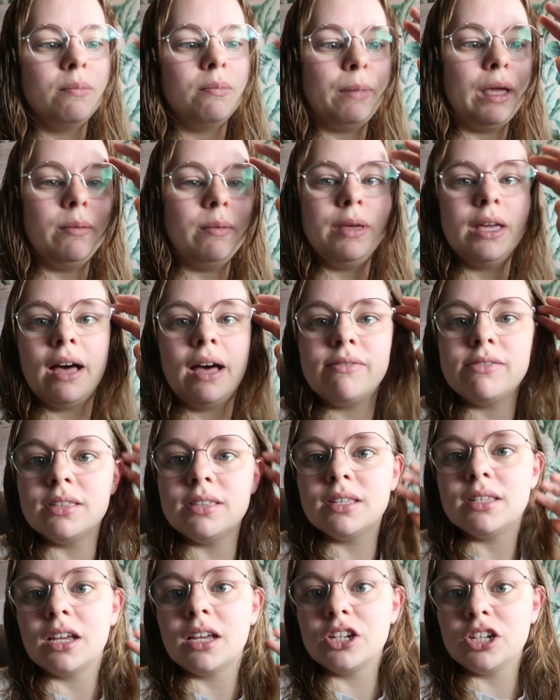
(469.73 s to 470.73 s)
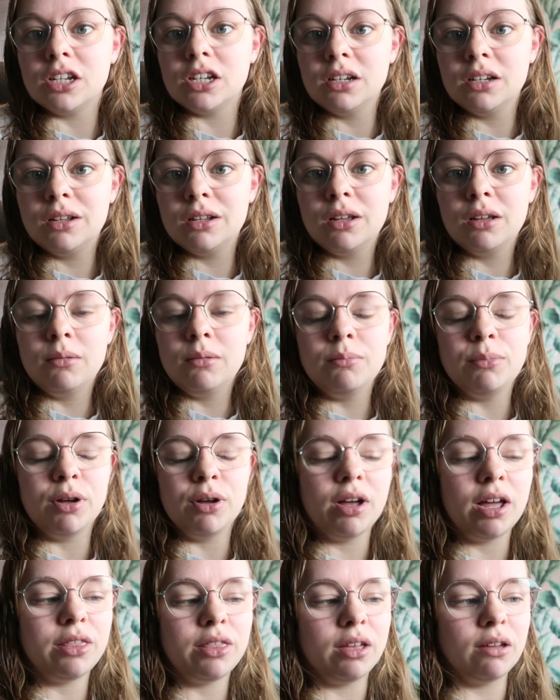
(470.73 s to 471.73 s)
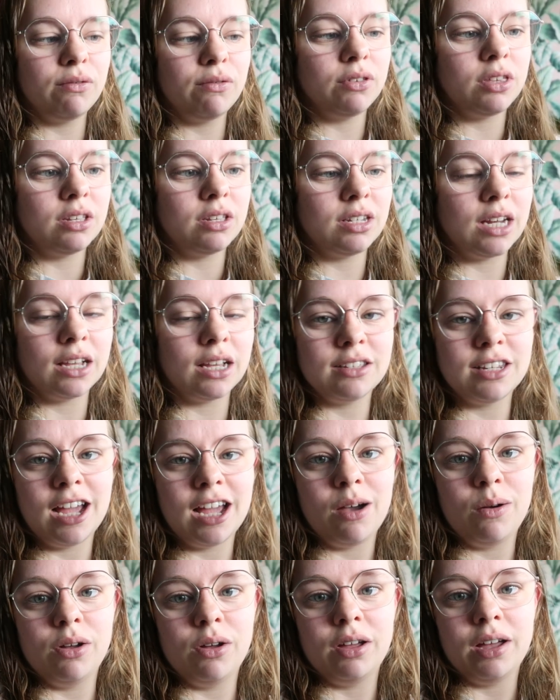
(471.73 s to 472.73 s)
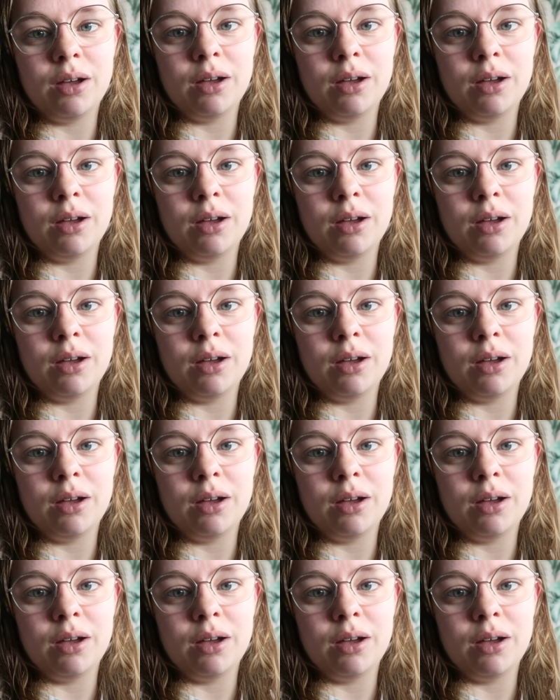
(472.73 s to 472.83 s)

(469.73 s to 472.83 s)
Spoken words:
Maybe after the session, but I think for this next hour,